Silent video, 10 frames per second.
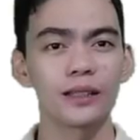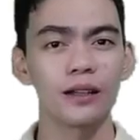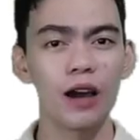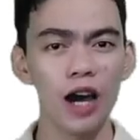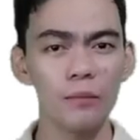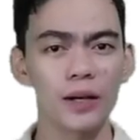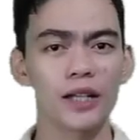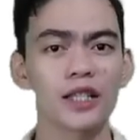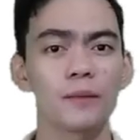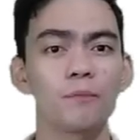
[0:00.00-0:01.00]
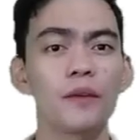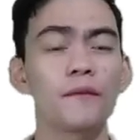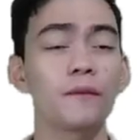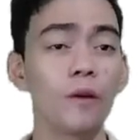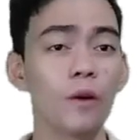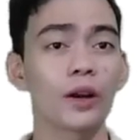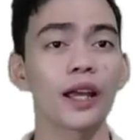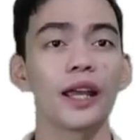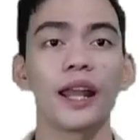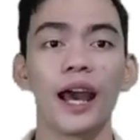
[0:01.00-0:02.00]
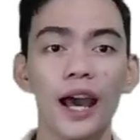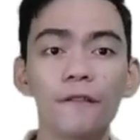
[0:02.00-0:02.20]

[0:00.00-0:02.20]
The commas before and